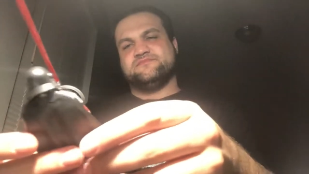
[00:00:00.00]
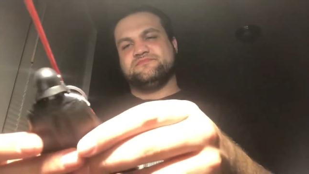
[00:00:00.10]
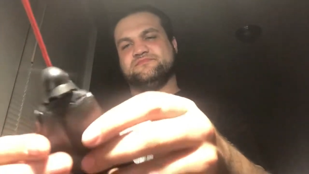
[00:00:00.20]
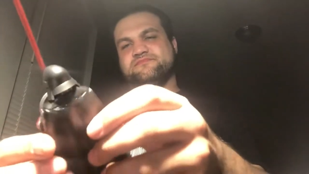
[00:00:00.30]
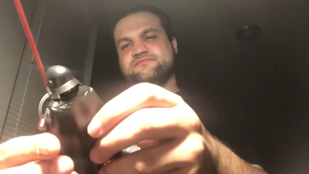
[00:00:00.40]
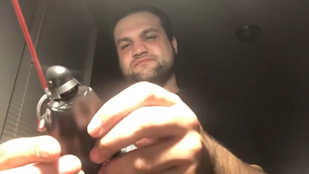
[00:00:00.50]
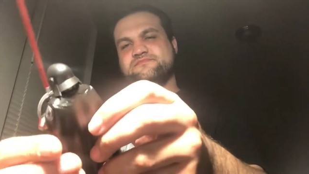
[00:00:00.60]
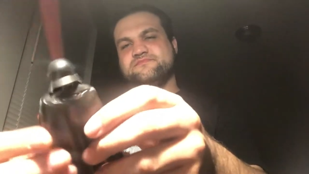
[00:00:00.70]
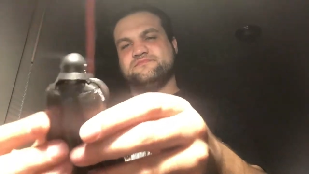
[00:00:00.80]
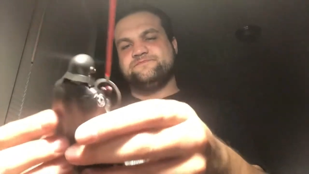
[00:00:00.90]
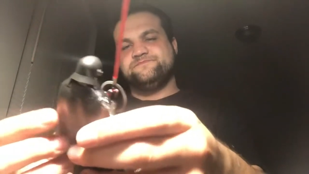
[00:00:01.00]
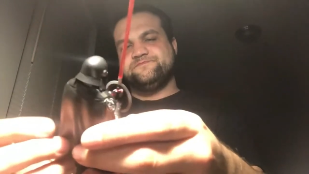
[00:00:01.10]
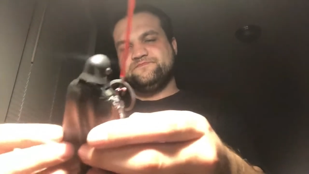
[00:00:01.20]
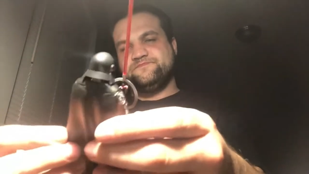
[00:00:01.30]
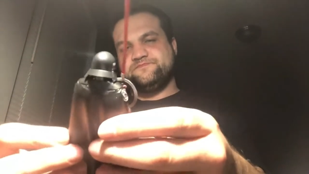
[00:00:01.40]

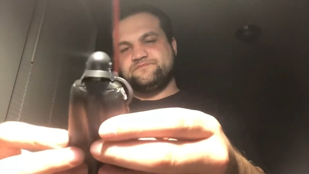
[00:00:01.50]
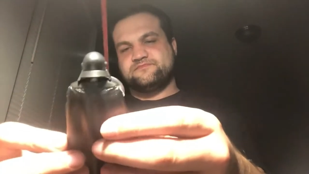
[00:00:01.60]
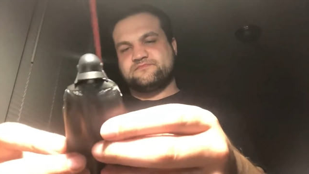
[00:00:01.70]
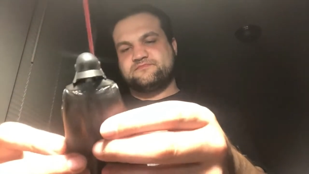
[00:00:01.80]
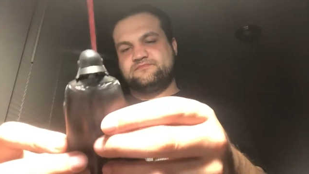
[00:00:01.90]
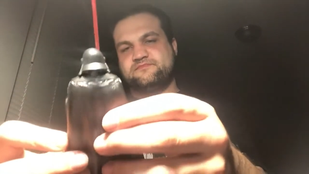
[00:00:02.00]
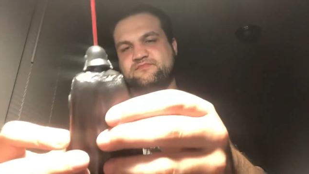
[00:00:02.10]
Nobody speaks.